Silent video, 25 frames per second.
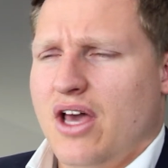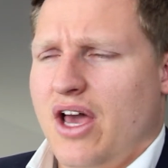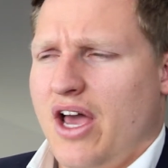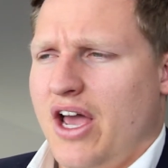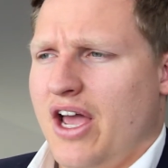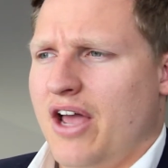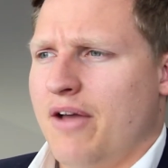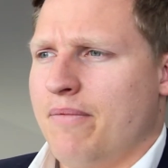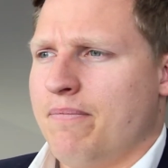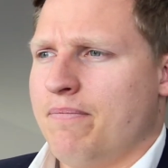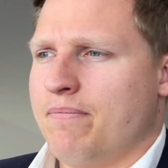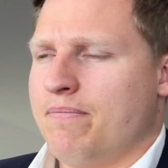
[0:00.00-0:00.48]

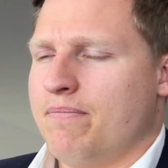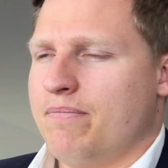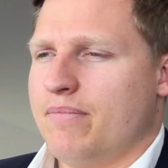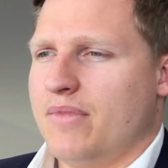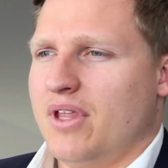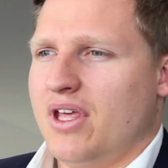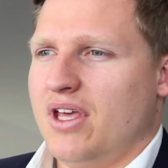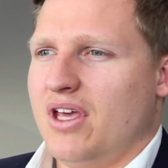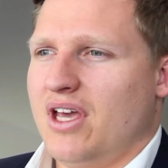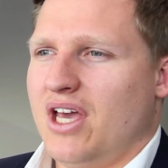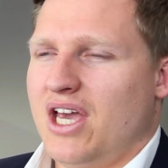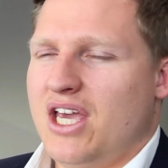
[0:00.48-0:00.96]

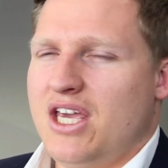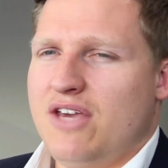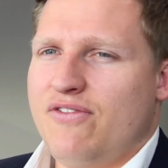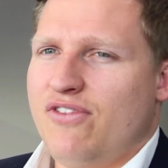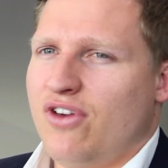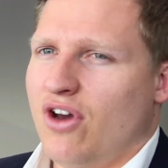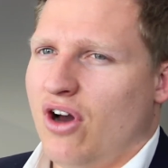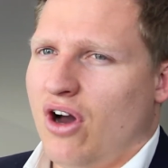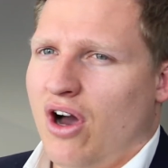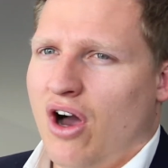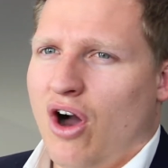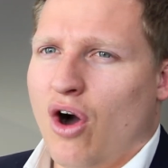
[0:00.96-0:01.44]

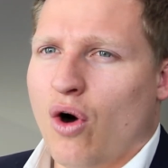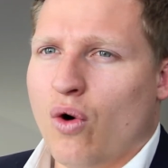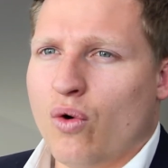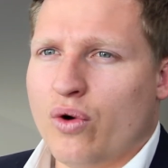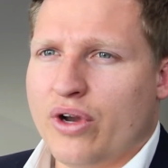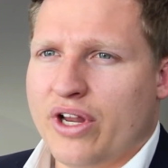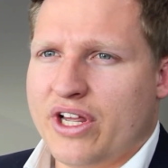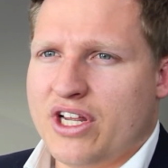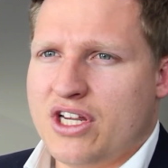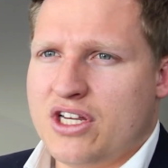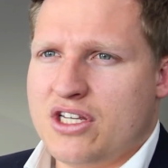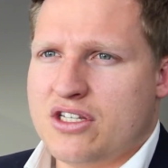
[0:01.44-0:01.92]
EVR
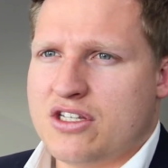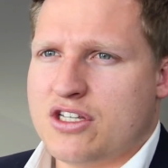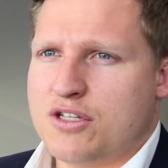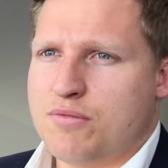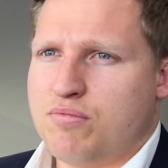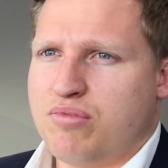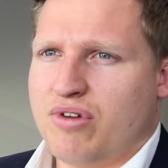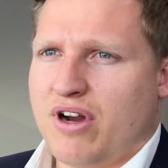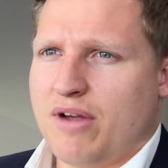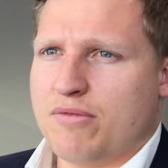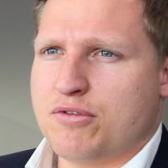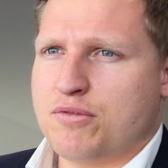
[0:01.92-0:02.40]
Holdings
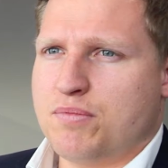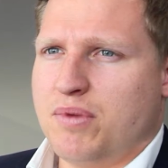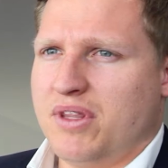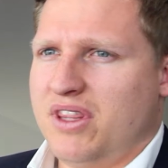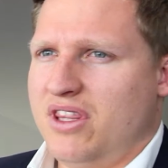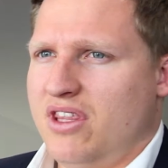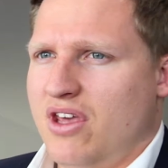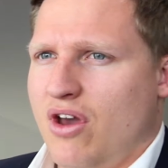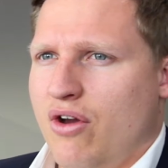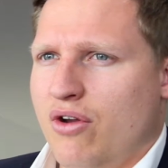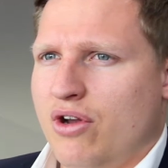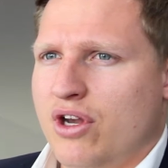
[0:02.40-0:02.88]
has perhaps
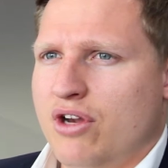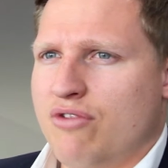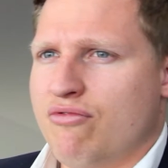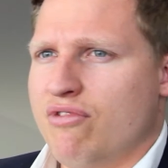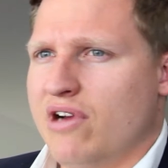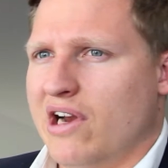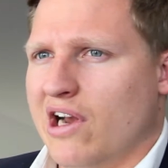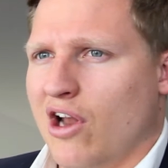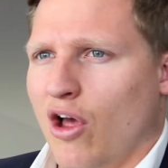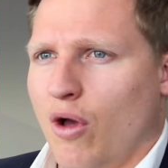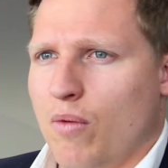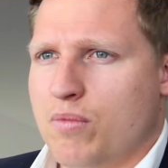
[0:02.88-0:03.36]
been the only
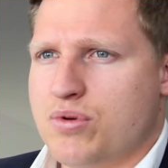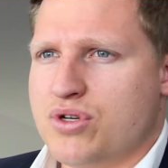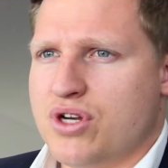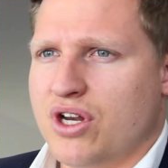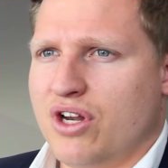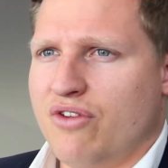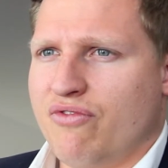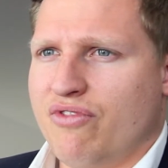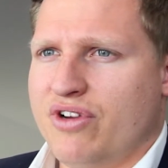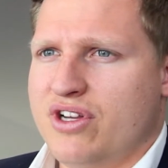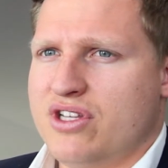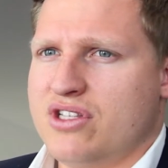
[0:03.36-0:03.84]
real
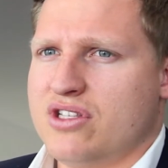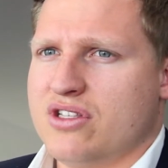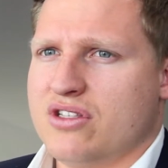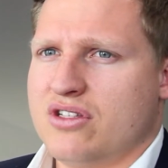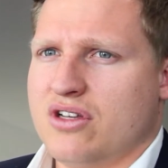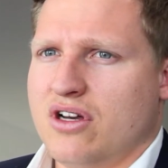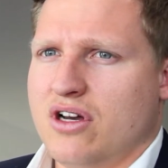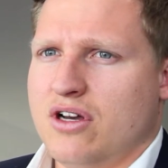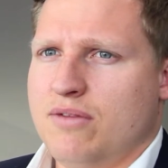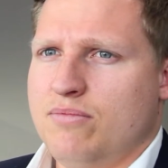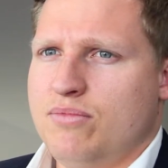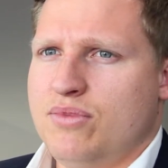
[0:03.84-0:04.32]
option in recent
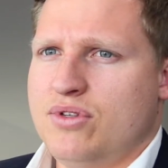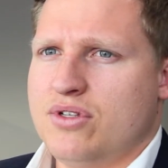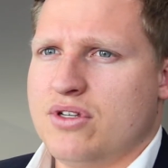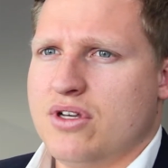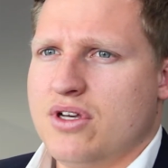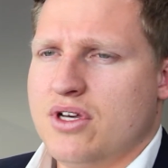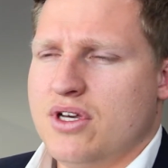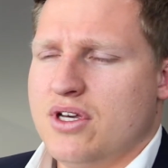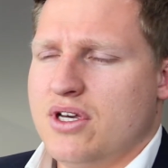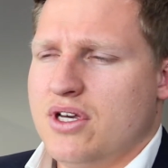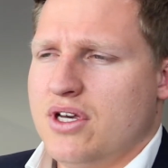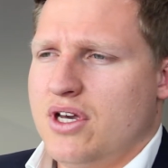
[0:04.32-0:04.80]

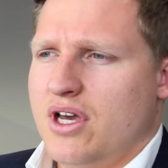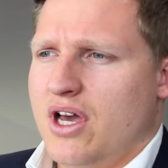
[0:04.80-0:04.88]
times,